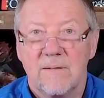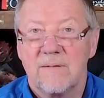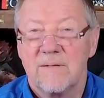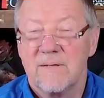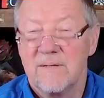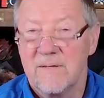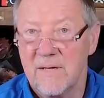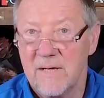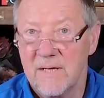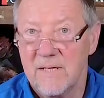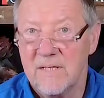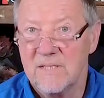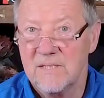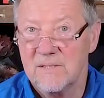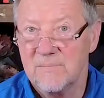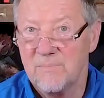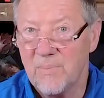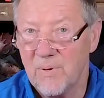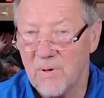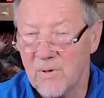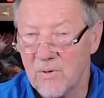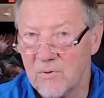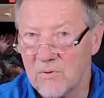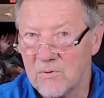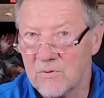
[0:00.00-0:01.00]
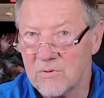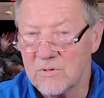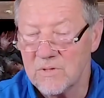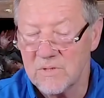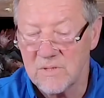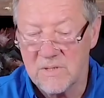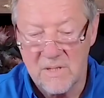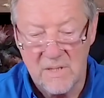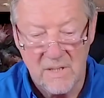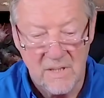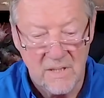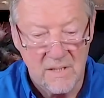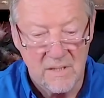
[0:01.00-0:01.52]
today's
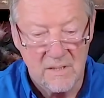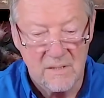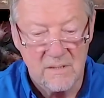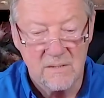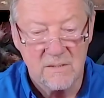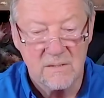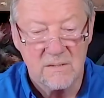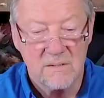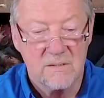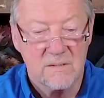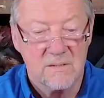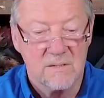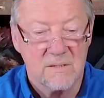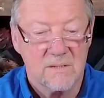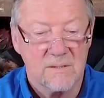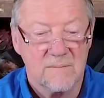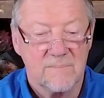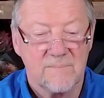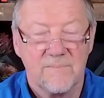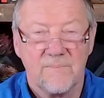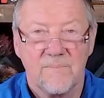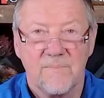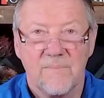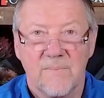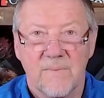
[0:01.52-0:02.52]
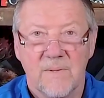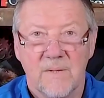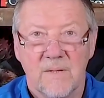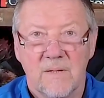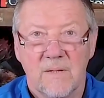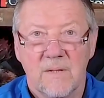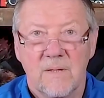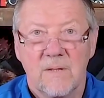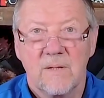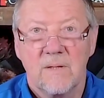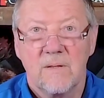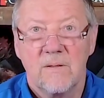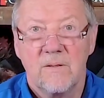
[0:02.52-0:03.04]
post is
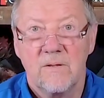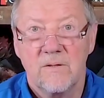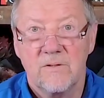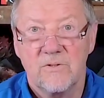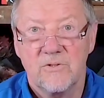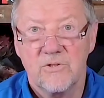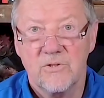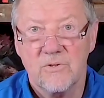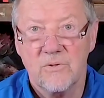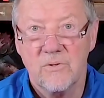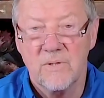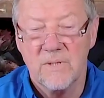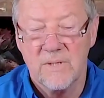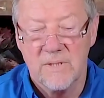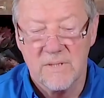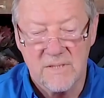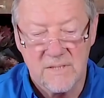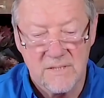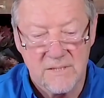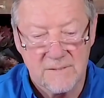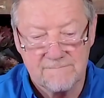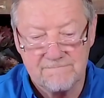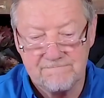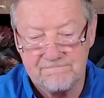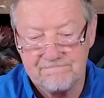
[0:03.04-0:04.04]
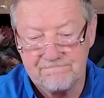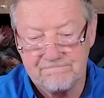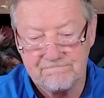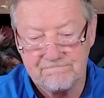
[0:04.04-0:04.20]
The Choice.